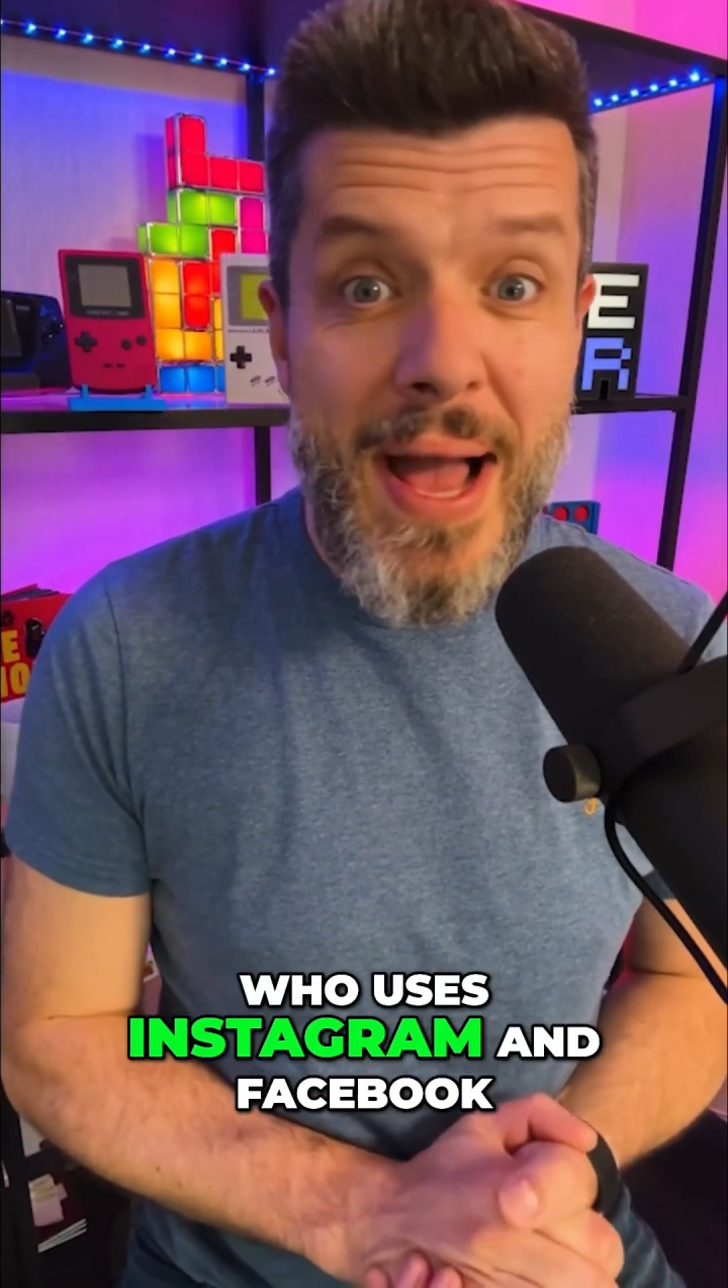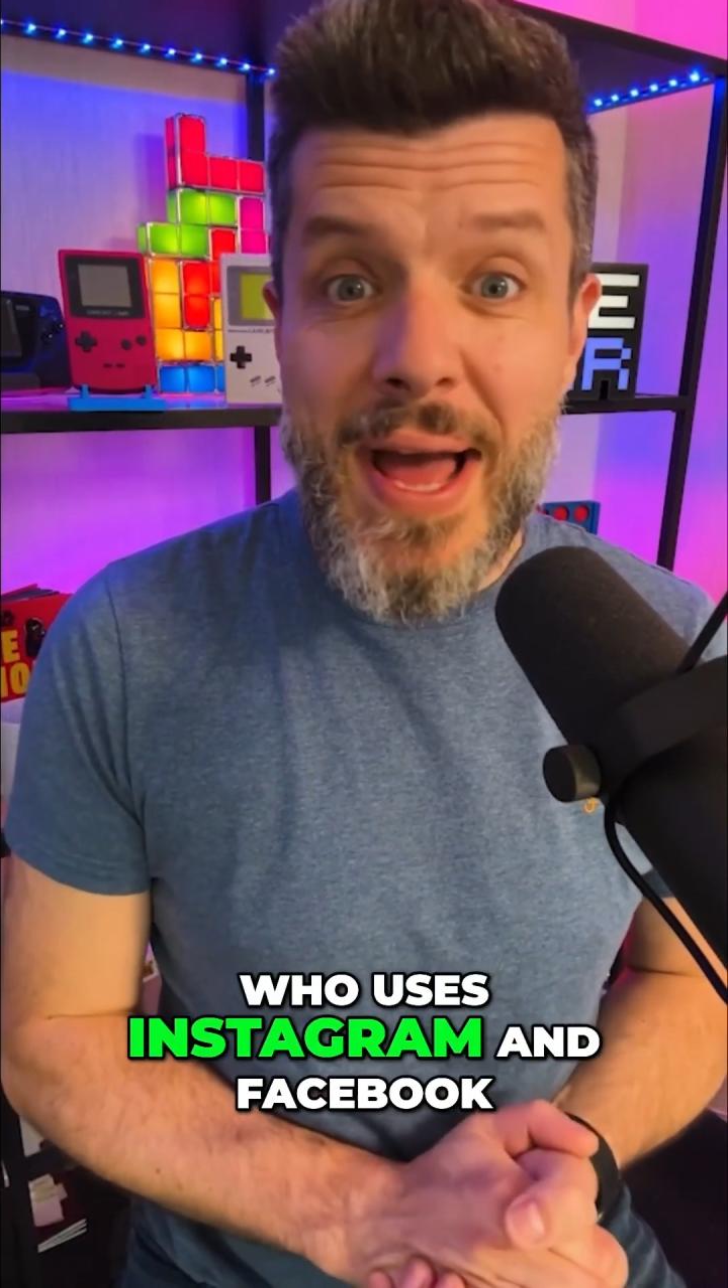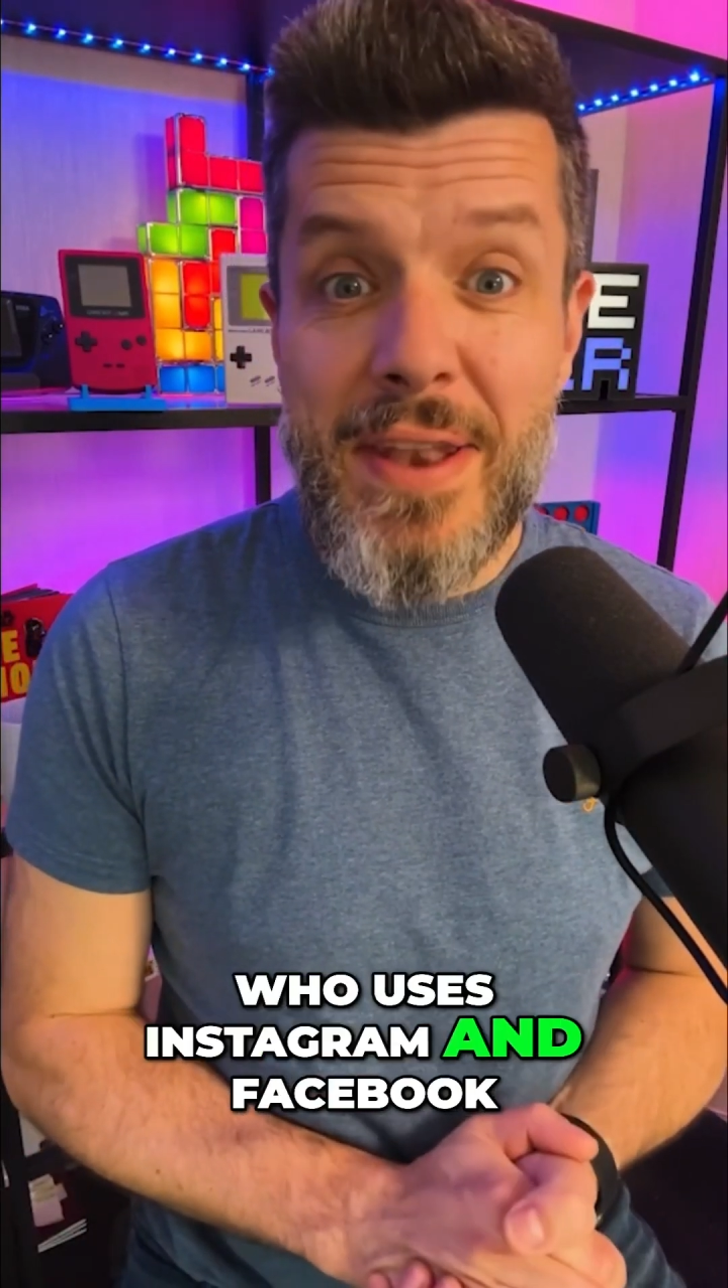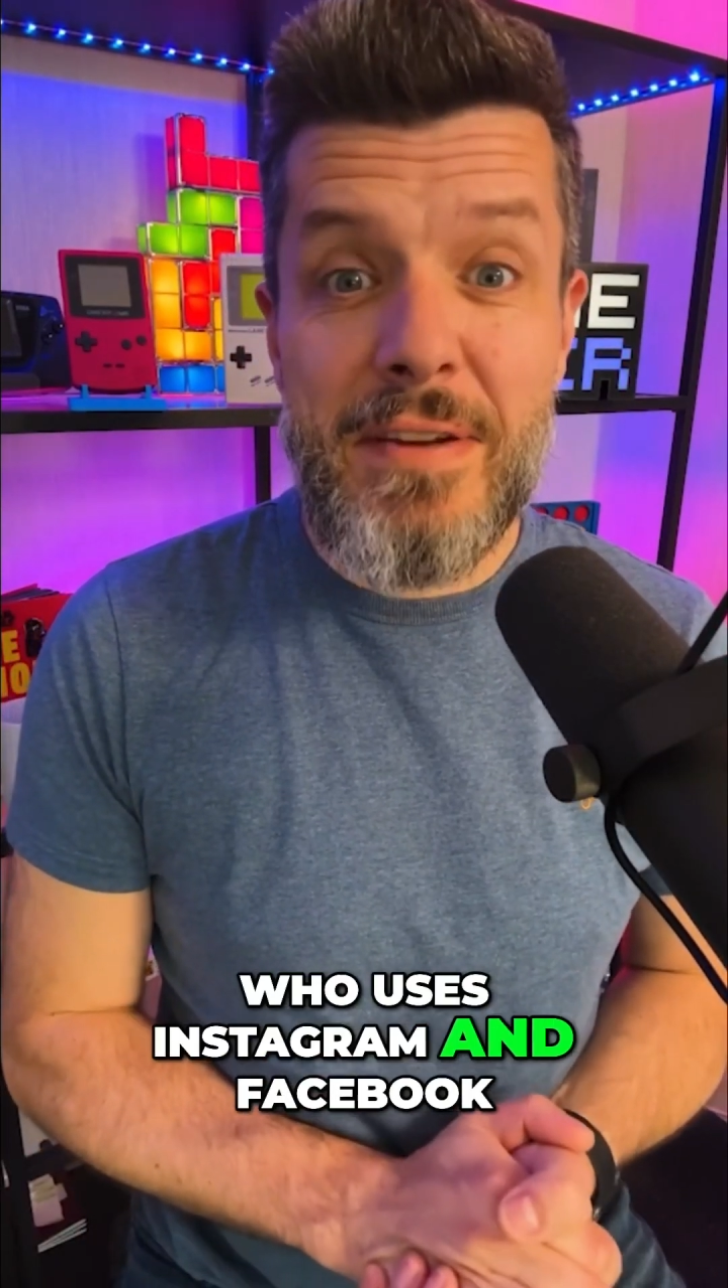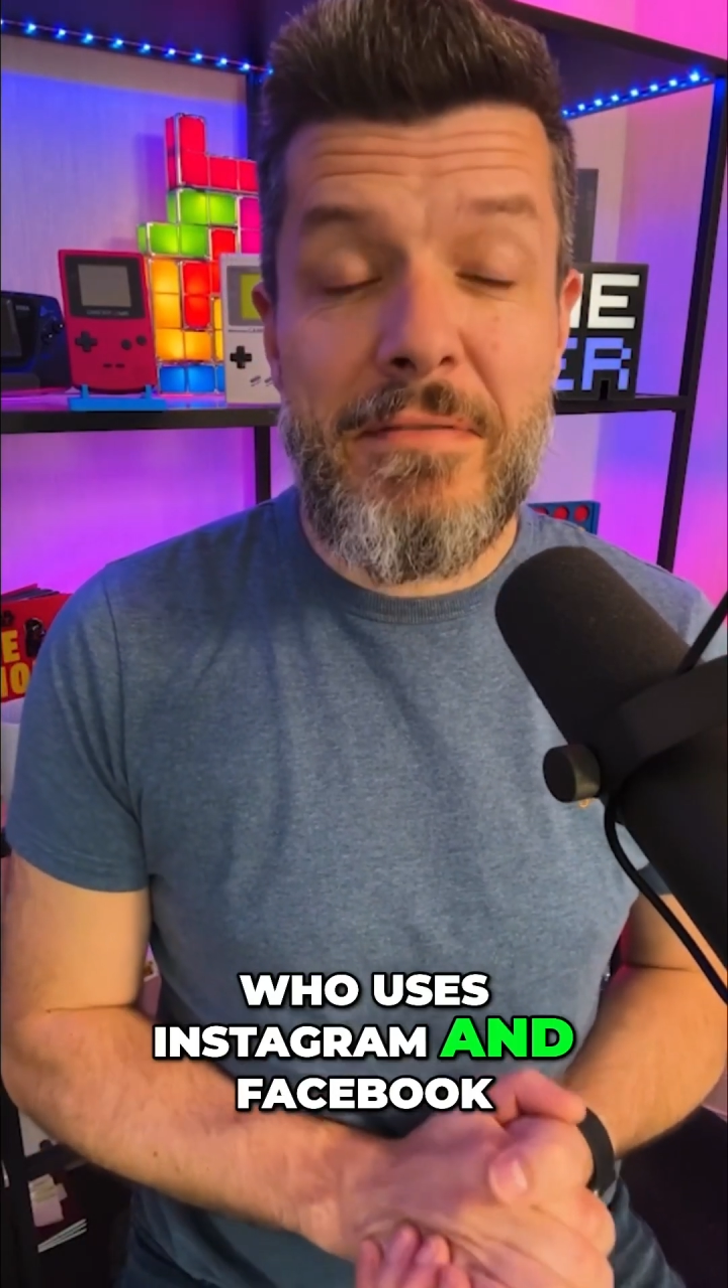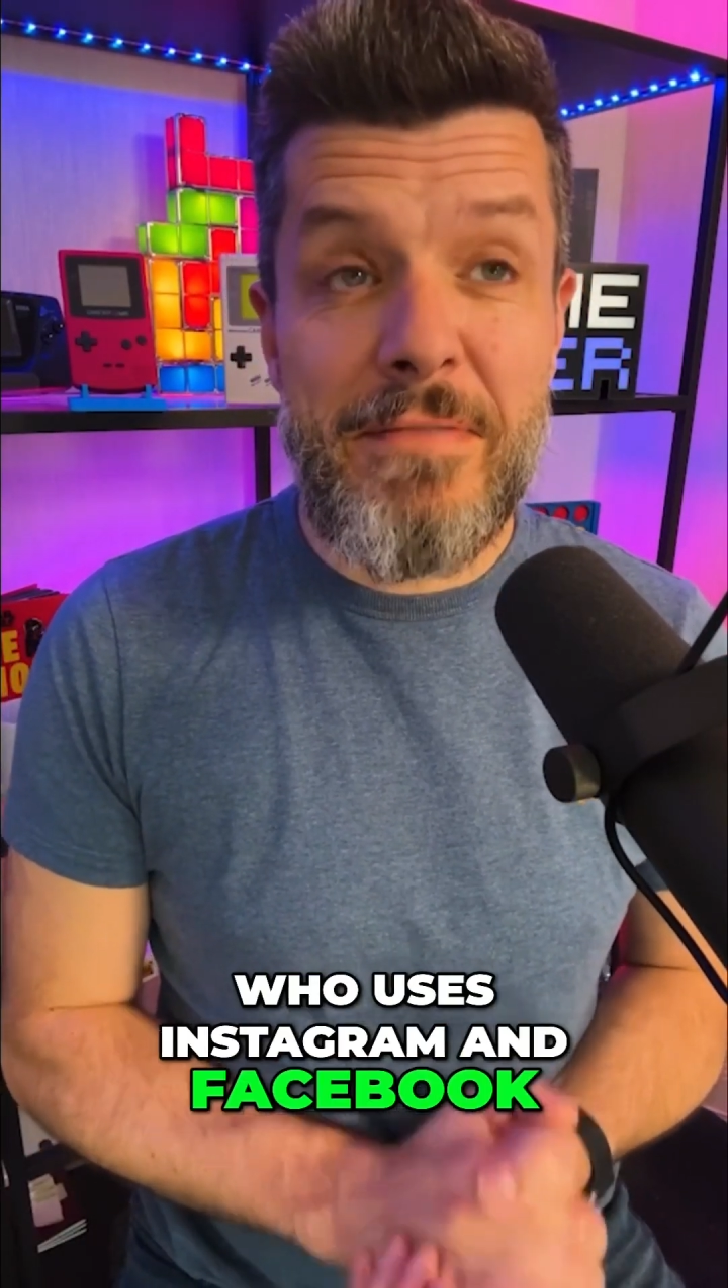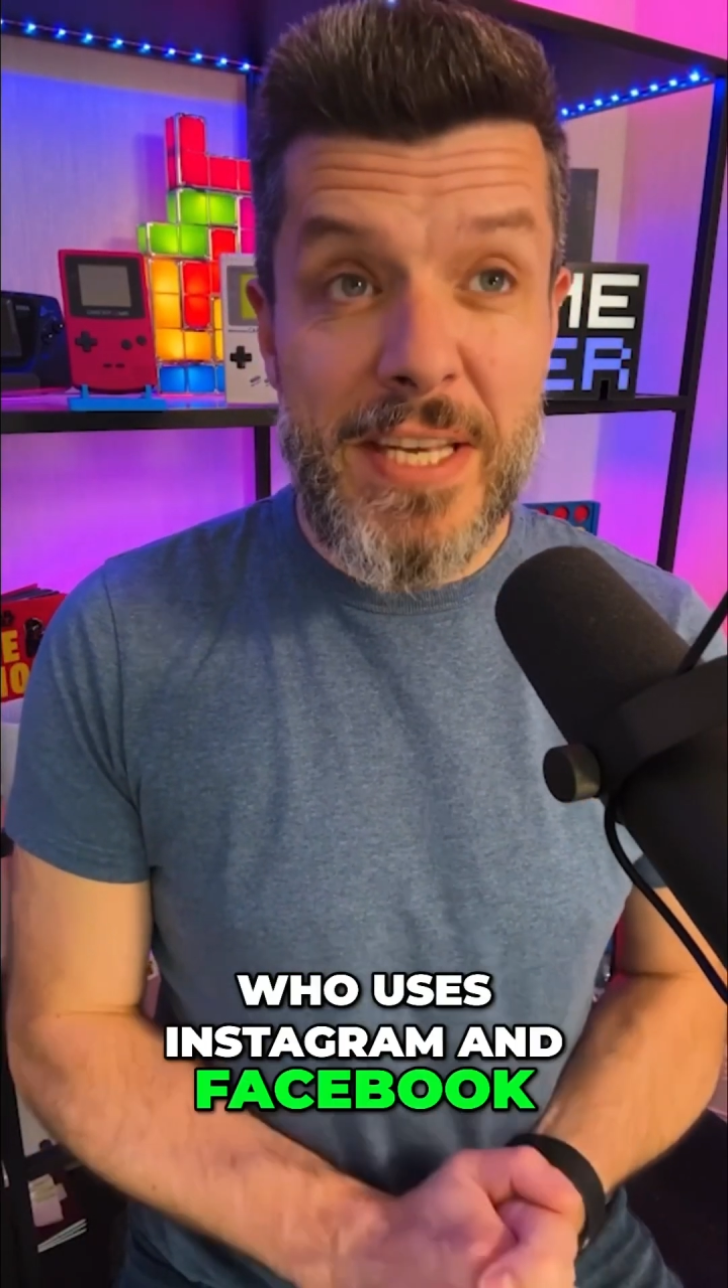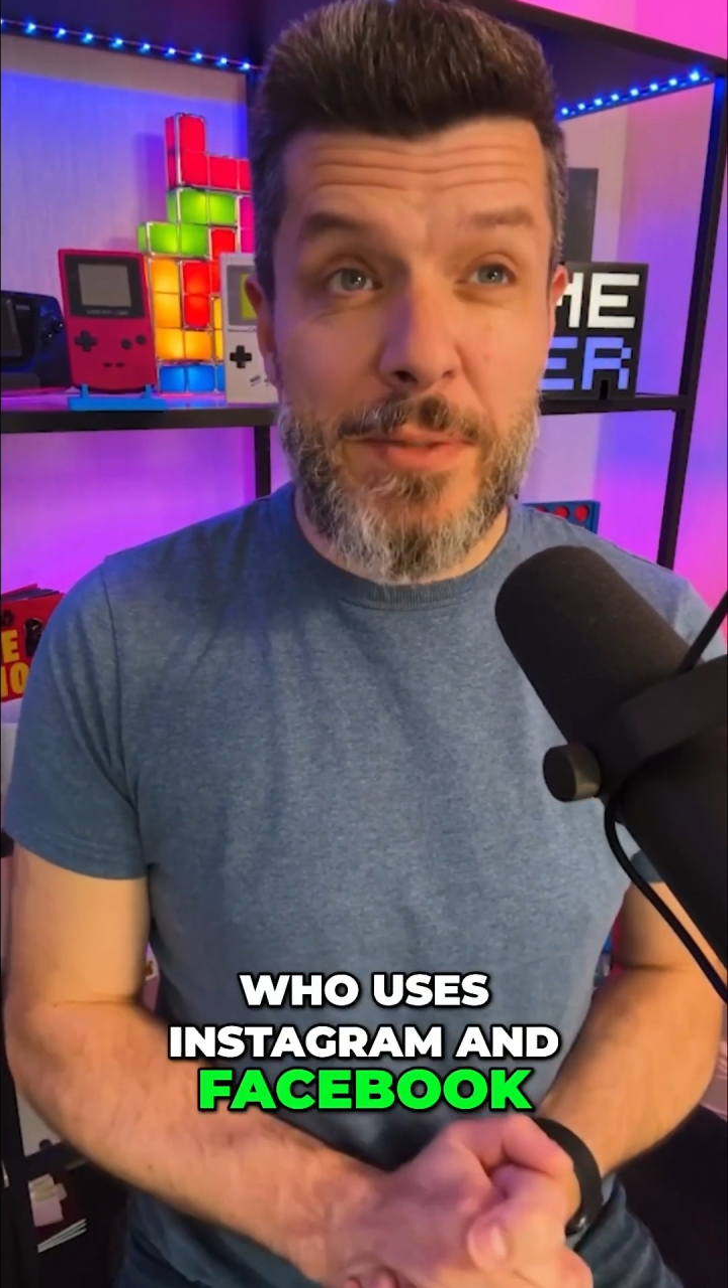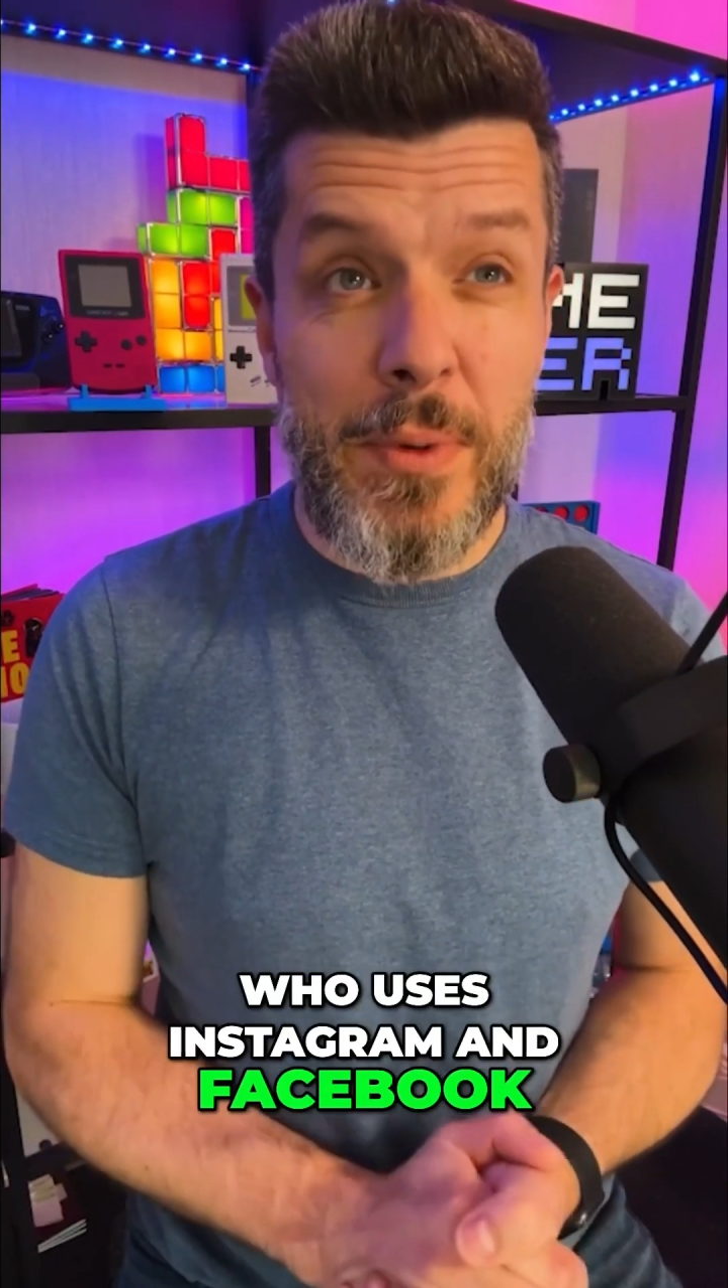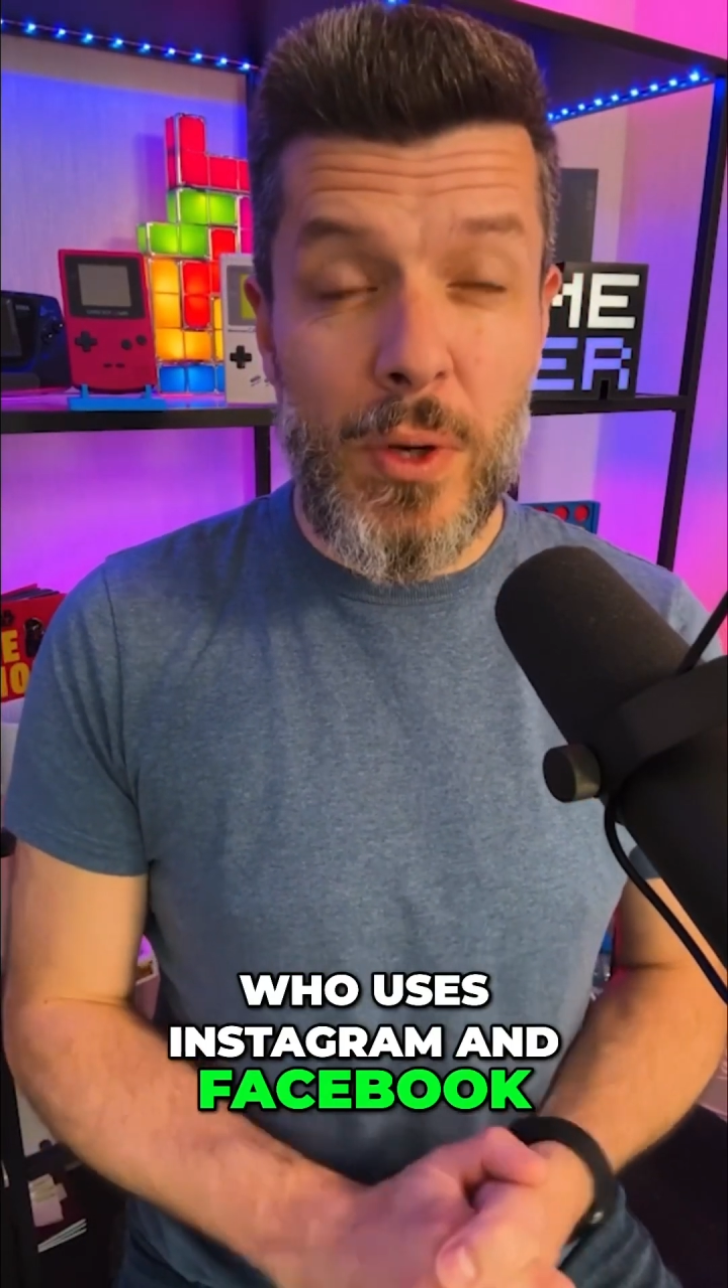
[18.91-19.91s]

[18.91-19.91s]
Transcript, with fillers: and Facebook?